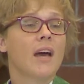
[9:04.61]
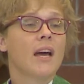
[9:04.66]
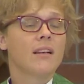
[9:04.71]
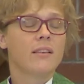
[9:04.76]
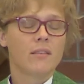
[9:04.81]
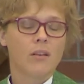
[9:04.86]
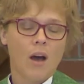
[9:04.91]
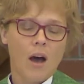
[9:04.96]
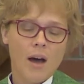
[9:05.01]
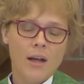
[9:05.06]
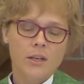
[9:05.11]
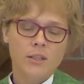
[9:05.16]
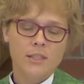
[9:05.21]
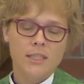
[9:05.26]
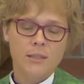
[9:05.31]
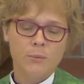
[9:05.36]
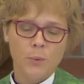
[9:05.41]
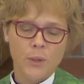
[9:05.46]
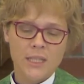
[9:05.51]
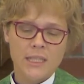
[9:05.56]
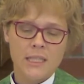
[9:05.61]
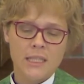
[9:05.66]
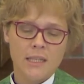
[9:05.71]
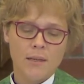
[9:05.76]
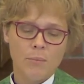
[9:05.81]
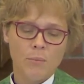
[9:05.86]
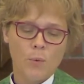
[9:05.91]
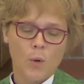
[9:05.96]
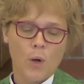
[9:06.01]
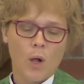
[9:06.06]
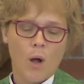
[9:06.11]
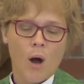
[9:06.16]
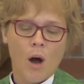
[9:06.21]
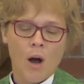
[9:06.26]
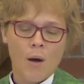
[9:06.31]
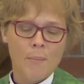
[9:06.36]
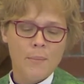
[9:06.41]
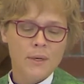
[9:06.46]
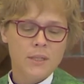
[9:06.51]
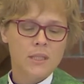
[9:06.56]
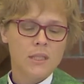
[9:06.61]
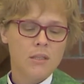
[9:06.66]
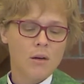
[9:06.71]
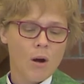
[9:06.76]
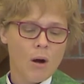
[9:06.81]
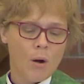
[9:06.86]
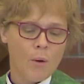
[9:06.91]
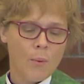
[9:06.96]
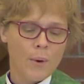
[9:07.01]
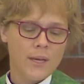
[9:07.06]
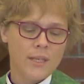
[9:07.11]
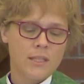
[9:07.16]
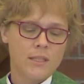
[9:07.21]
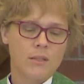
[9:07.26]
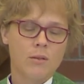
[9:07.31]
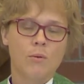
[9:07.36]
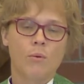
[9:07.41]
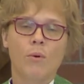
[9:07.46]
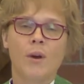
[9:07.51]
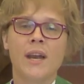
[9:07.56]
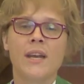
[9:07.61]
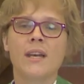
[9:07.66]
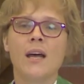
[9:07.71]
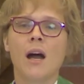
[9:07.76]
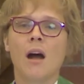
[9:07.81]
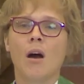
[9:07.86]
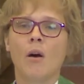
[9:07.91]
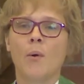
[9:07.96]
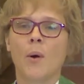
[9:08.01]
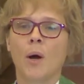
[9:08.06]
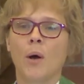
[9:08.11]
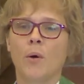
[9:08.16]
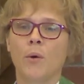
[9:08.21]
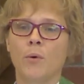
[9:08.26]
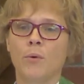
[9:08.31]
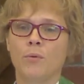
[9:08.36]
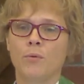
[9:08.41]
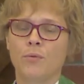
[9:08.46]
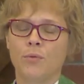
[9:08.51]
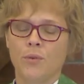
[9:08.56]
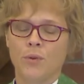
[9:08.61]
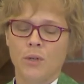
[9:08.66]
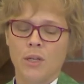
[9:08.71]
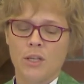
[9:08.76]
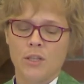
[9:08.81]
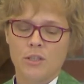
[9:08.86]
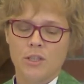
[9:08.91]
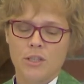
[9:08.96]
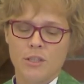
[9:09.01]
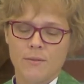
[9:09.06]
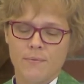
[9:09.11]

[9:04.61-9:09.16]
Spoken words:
that God's wisdom will almost always render our own foolish.